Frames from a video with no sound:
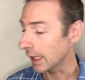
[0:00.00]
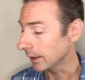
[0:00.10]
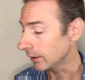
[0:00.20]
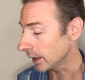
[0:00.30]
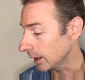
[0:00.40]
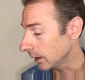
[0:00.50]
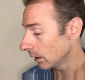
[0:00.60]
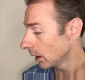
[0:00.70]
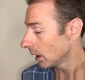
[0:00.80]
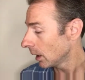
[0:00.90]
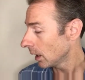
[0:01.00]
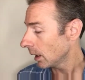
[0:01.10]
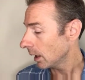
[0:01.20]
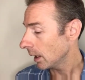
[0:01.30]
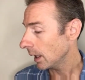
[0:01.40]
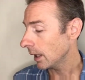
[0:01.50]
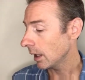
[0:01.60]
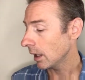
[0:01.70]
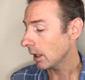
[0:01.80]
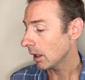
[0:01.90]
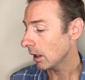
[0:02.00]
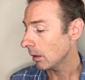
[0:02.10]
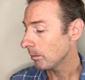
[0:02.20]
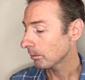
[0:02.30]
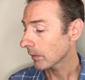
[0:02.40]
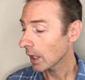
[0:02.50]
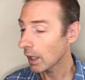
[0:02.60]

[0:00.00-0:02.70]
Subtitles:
idea. And